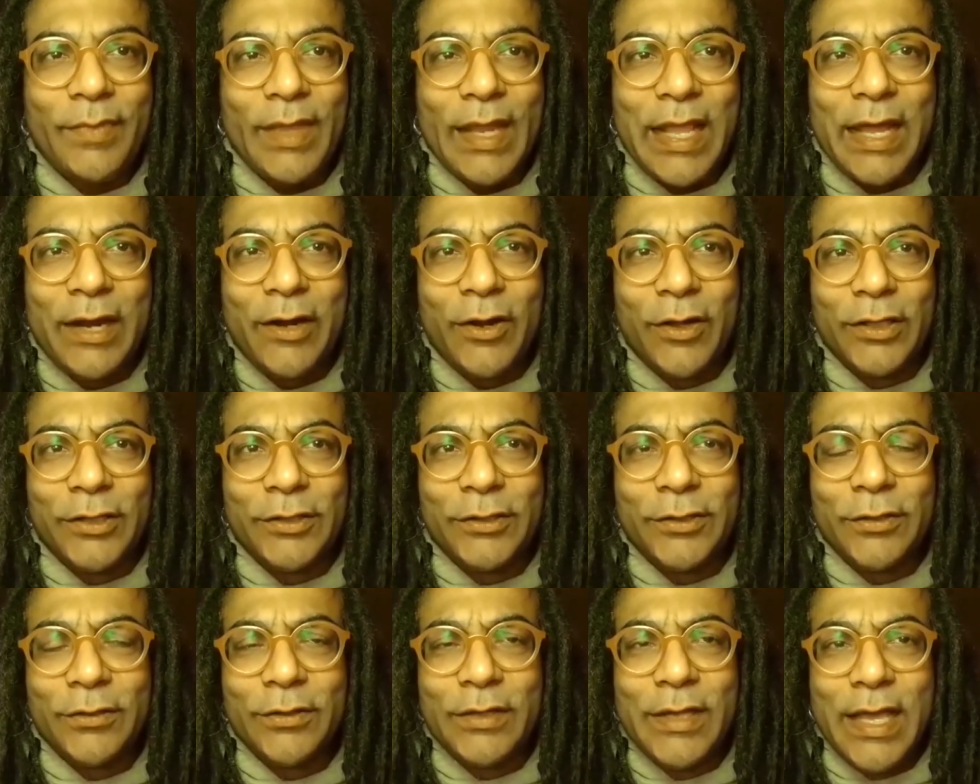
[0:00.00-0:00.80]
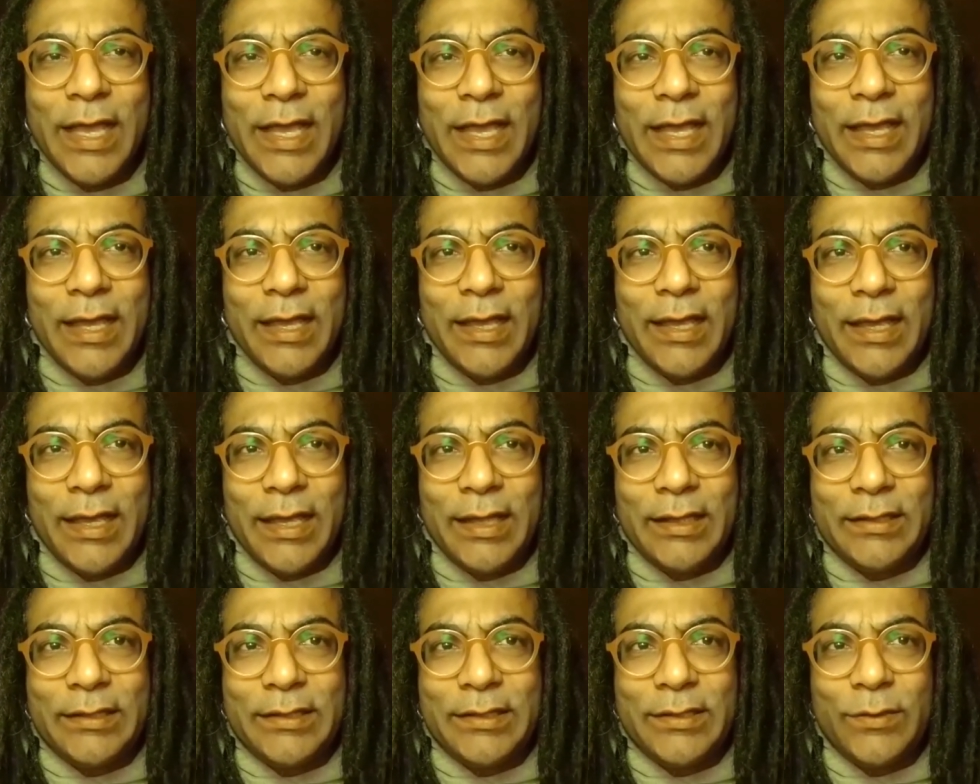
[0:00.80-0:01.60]
And also,
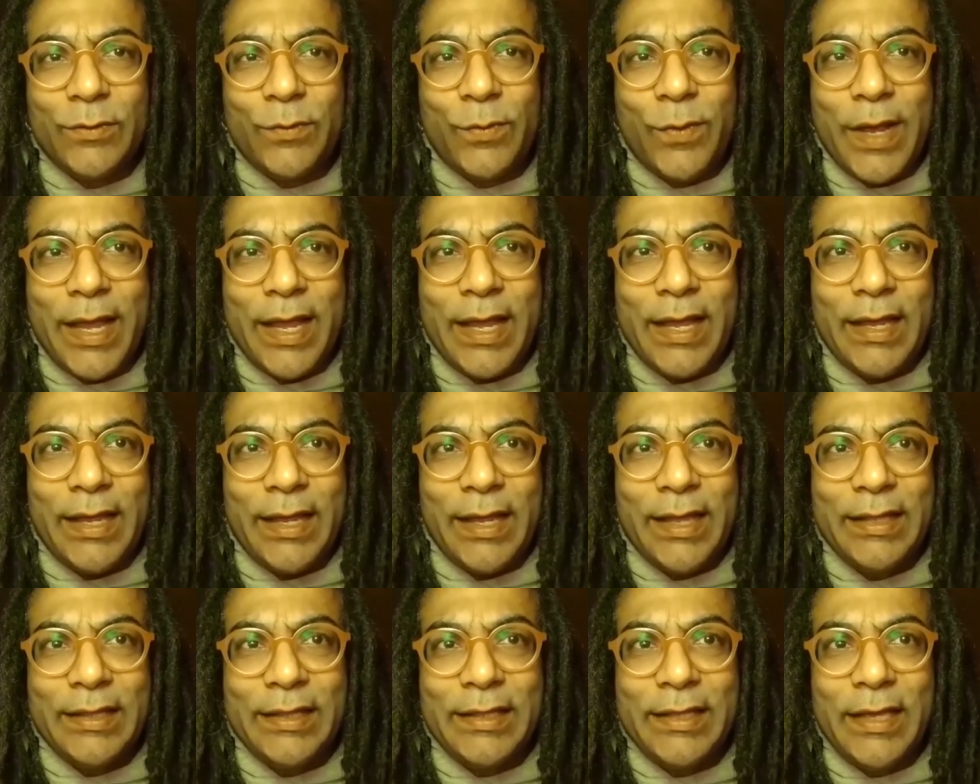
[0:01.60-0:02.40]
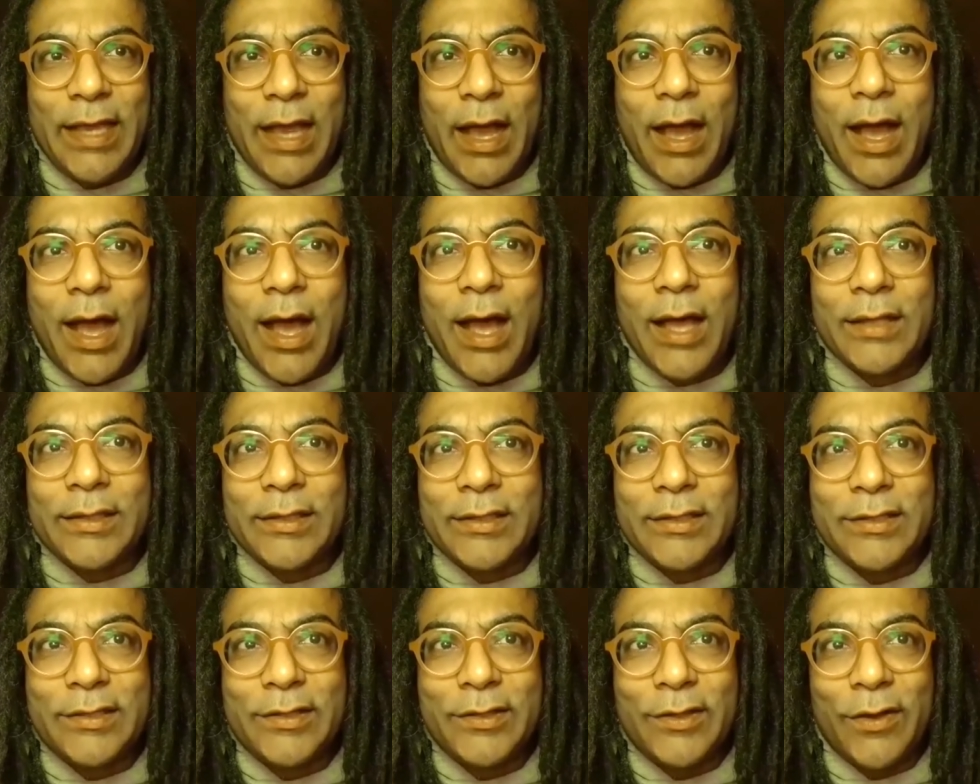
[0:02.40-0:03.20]
it's a way in the
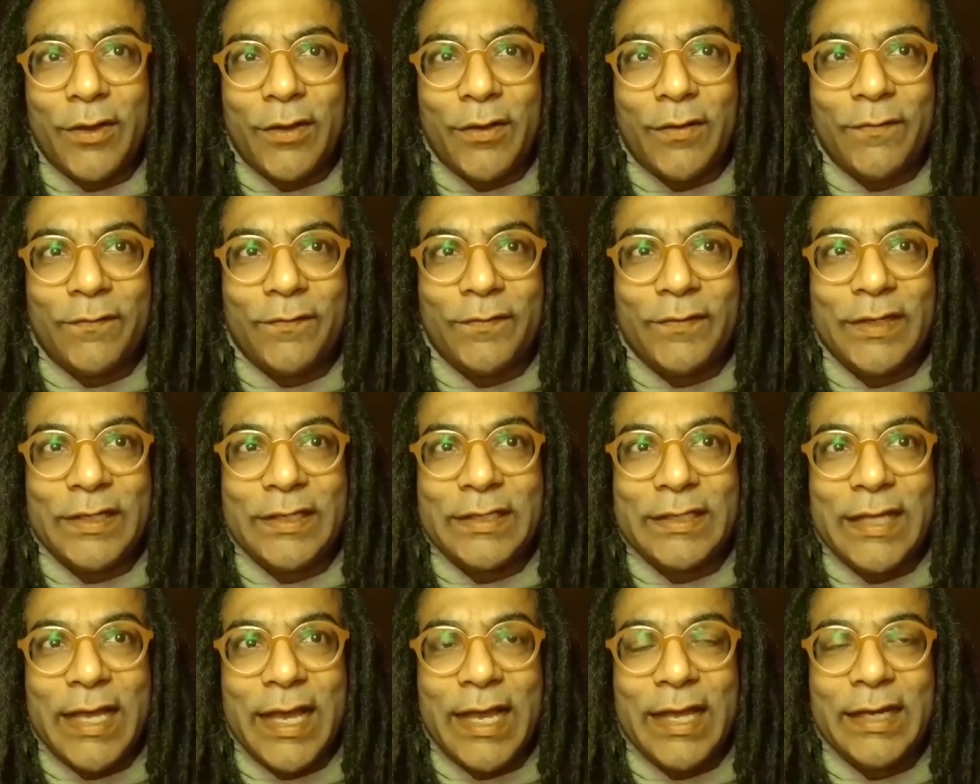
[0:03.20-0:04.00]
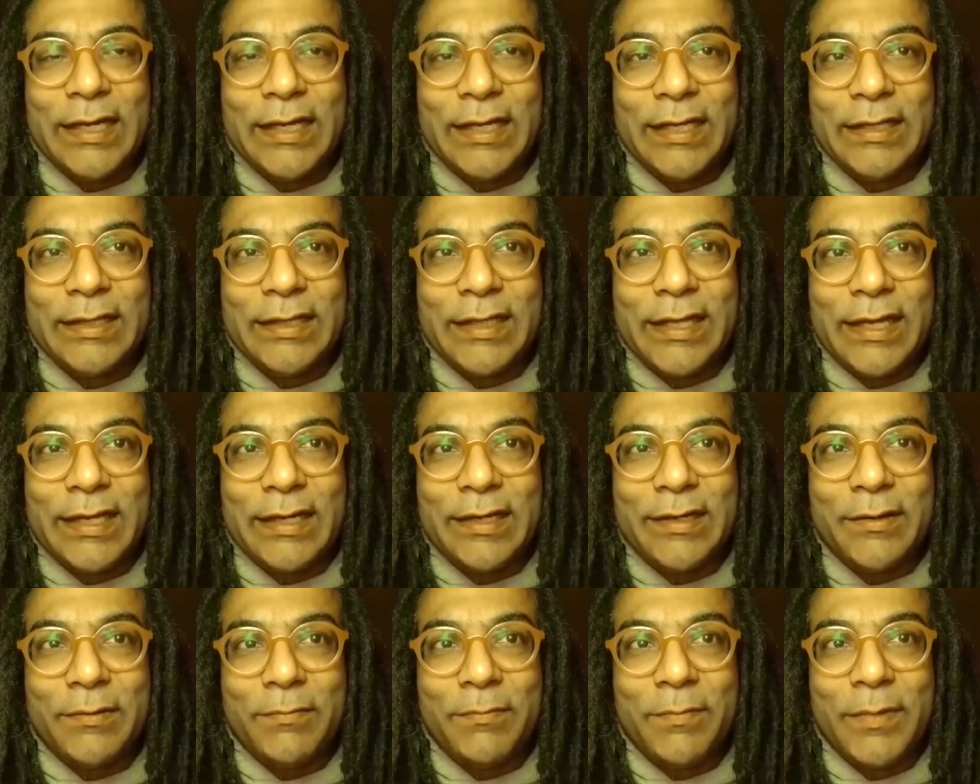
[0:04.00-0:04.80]
arts of deciding that
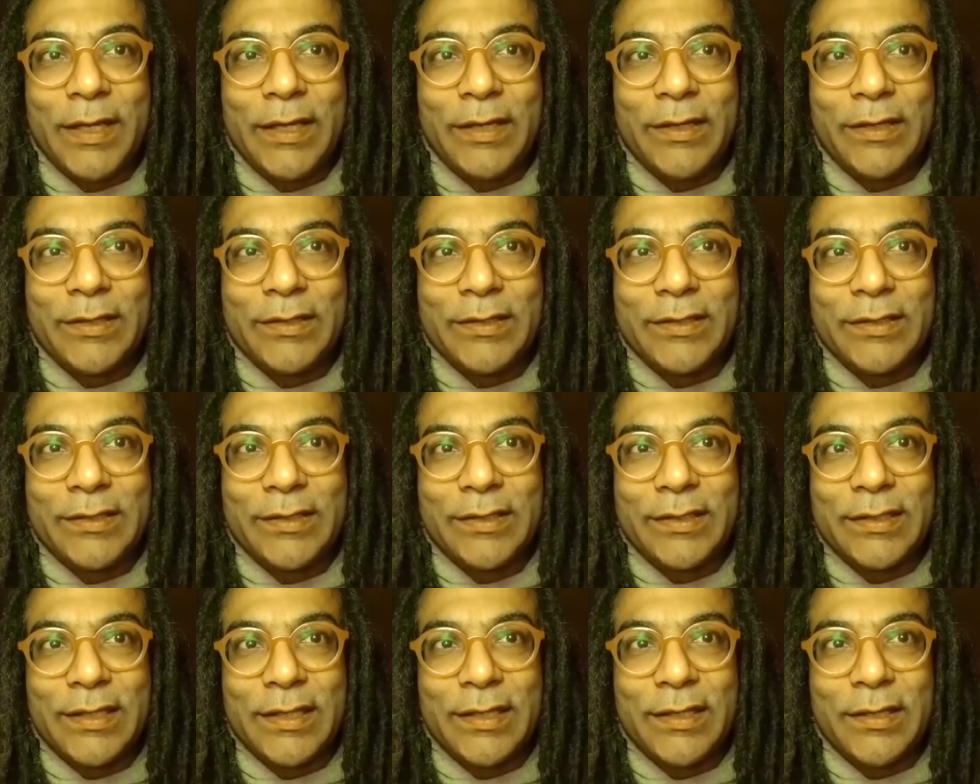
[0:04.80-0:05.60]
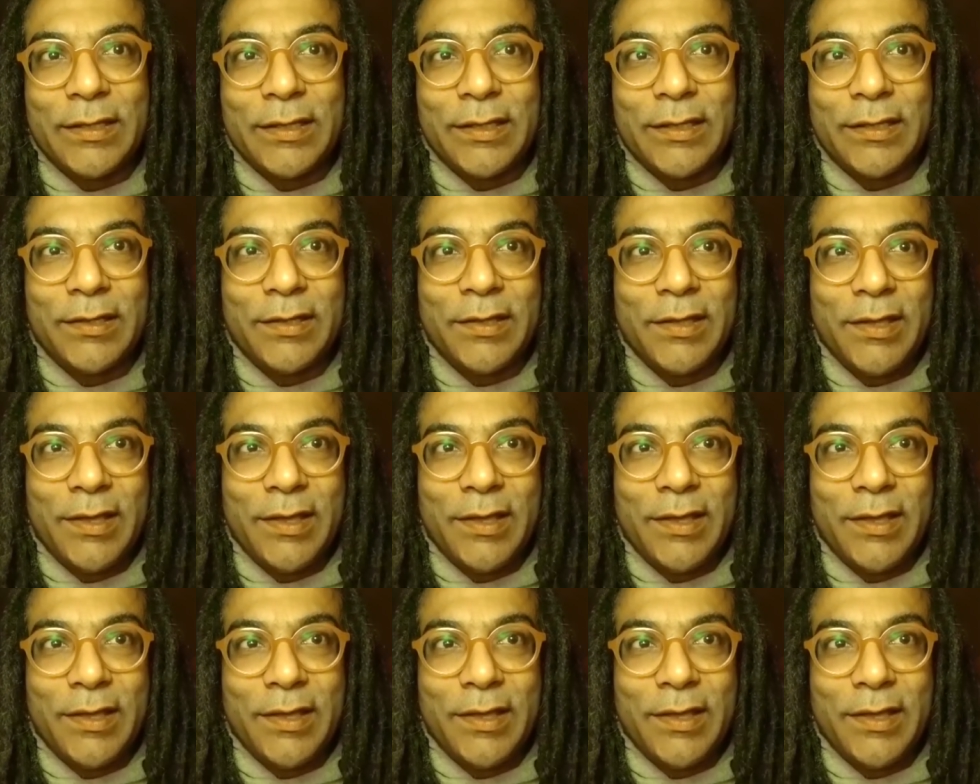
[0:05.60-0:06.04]
because the